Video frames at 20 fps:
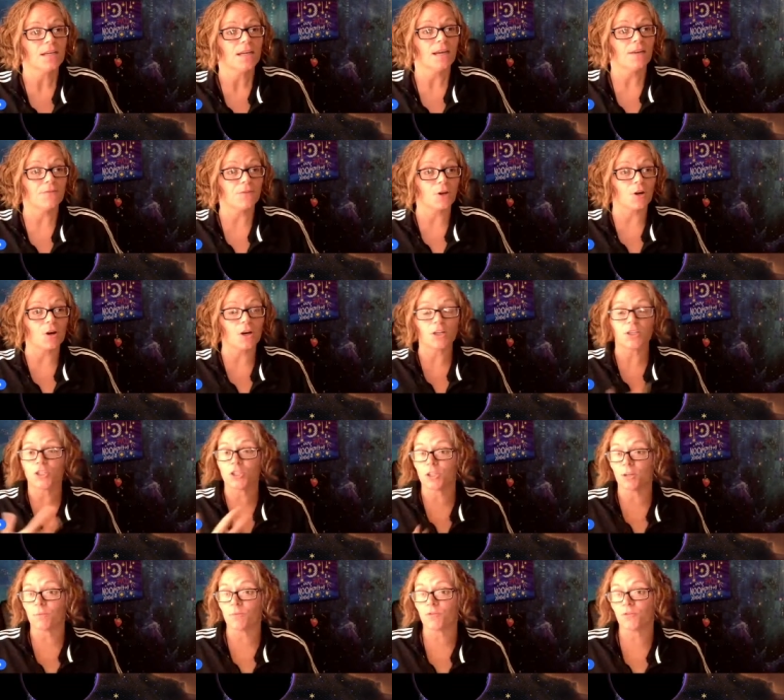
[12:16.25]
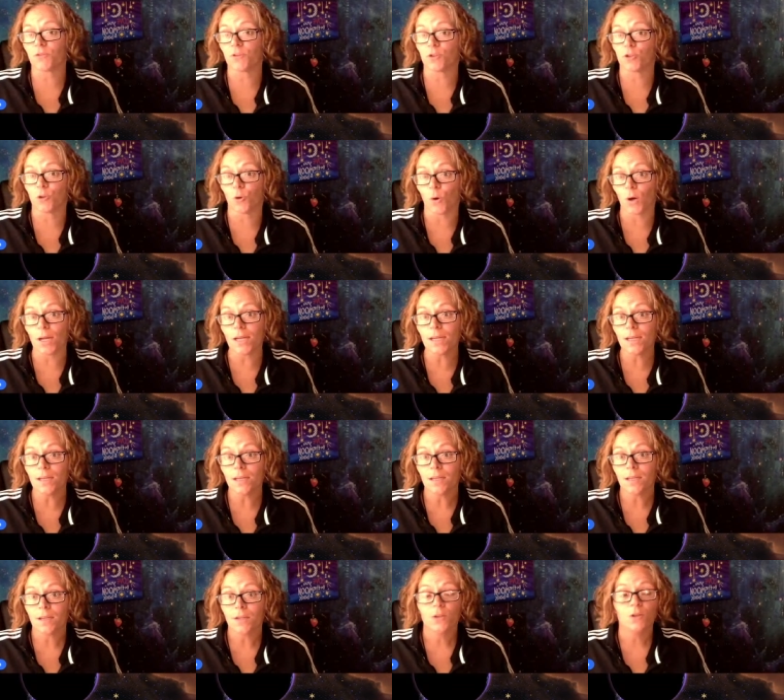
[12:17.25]
If your heart jumps for joy,
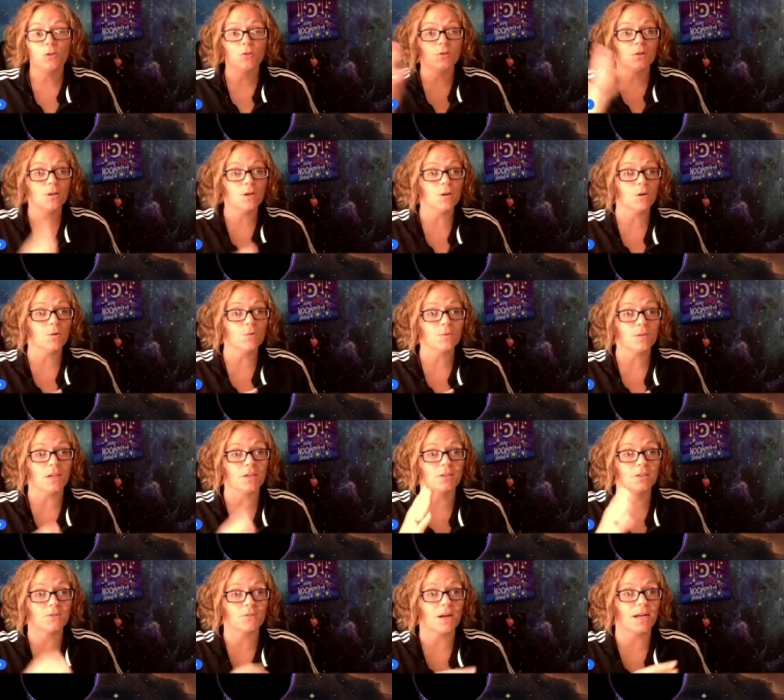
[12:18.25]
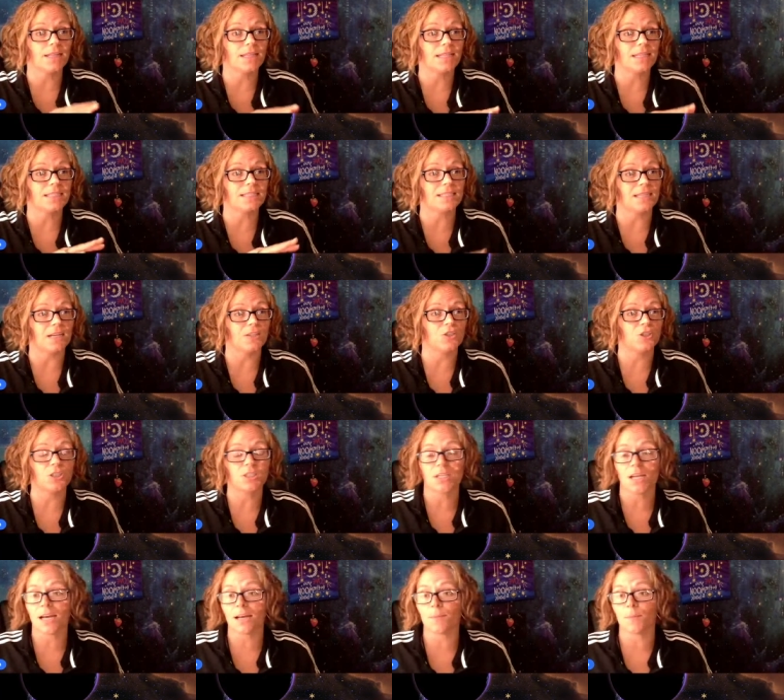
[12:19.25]
you know that you're on the ascension
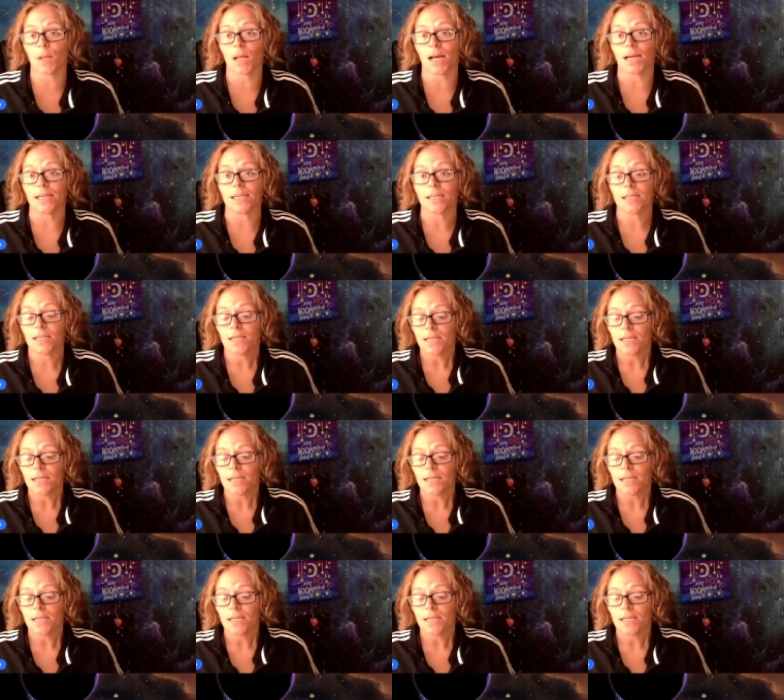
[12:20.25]
timeline.